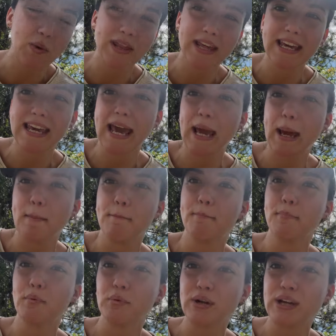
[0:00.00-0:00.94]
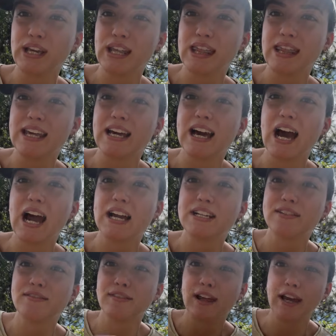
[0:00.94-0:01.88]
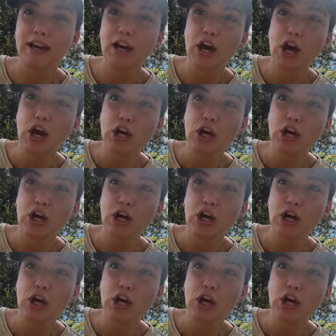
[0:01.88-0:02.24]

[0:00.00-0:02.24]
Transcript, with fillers: where they can't breathe they kind of like